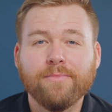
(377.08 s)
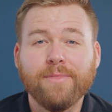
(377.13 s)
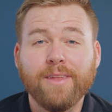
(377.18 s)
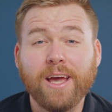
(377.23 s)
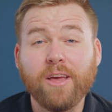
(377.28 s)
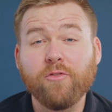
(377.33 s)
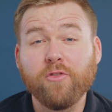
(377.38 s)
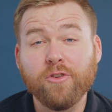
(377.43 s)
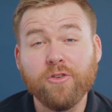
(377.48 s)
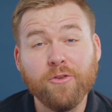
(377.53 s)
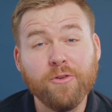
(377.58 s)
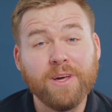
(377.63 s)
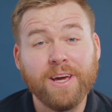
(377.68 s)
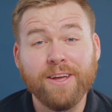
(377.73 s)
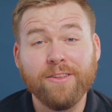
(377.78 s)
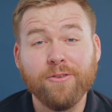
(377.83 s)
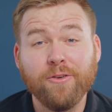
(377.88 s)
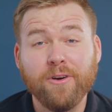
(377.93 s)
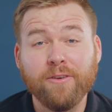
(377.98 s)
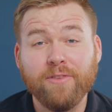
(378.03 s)
Thanks for tuning
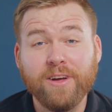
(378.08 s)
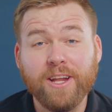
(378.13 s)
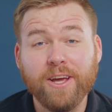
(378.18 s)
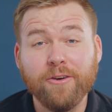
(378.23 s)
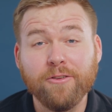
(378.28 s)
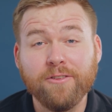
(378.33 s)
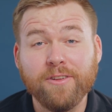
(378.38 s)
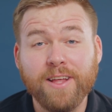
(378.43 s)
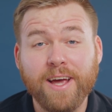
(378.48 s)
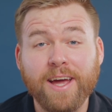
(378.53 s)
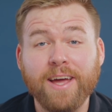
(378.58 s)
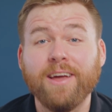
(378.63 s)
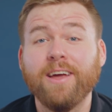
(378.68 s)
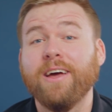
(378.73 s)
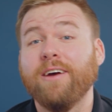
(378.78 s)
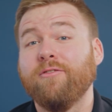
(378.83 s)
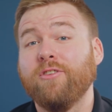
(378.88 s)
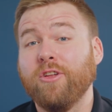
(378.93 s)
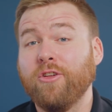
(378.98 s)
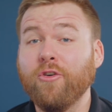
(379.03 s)
into our video
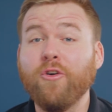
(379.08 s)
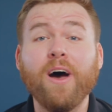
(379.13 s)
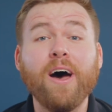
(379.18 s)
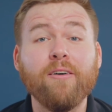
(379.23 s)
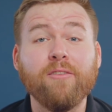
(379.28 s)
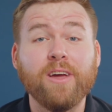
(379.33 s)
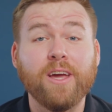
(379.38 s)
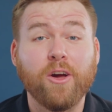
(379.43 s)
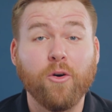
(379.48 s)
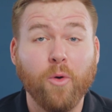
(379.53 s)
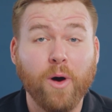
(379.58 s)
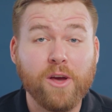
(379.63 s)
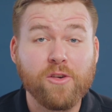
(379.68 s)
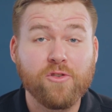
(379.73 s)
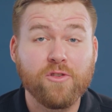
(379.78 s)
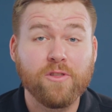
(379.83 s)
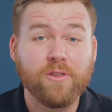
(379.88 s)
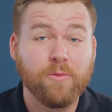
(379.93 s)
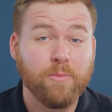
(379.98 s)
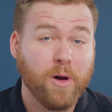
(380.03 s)
today. If you do have any
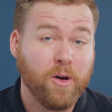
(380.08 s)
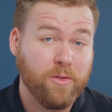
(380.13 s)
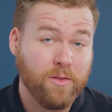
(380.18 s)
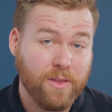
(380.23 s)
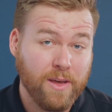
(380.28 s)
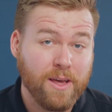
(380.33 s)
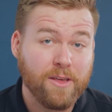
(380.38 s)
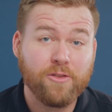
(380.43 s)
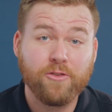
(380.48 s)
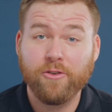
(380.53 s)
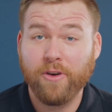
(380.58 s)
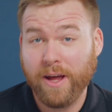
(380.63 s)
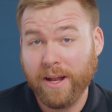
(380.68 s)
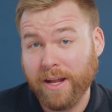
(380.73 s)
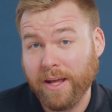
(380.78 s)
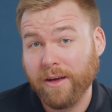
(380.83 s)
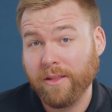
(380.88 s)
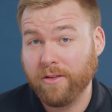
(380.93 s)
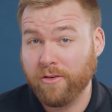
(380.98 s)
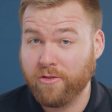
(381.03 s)
questions about this or
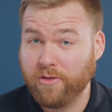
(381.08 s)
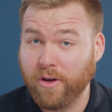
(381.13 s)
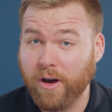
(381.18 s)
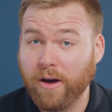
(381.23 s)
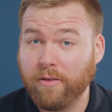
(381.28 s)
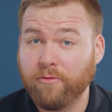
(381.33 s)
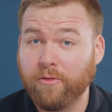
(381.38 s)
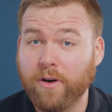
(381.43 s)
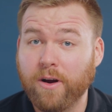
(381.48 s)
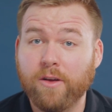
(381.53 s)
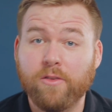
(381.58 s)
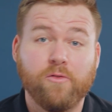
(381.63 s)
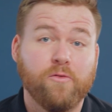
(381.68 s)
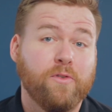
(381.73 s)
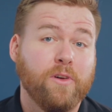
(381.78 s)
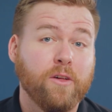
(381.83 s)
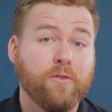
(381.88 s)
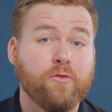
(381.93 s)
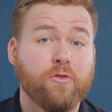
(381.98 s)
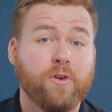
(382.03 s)
any other softwares,
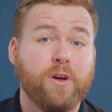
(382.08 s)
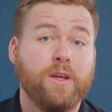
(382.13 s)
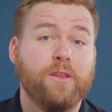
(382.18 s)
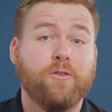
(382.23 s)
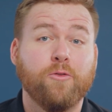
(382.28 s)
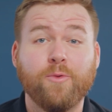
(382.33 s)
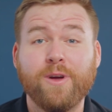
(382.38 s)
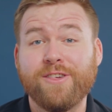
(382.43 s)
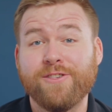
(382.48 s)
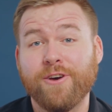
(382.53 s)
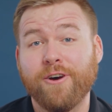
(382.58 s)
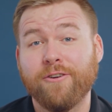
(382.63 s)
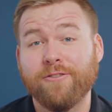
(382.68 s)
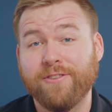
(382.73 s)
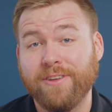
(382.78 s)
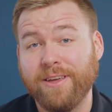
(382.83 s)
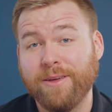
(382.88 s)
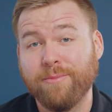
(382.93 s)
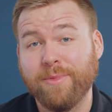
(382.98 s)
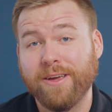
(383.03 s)
feel free to reach out to our
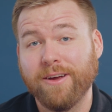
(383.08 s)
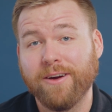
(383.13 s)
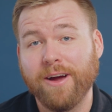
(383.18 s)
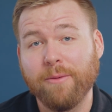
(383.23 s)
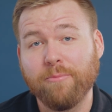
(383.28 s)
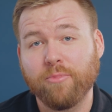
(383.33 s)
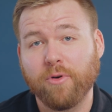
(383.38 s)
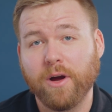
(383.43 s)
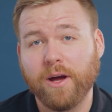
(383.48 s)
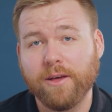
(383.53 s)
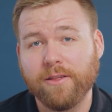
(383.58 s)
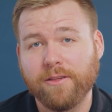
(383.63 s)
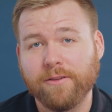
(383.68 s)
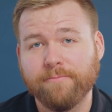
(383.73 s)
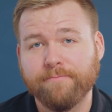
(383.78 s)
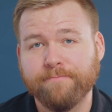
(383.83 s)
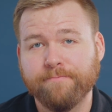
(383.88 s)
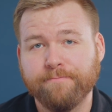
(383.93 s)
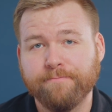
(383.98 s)
team here at Price.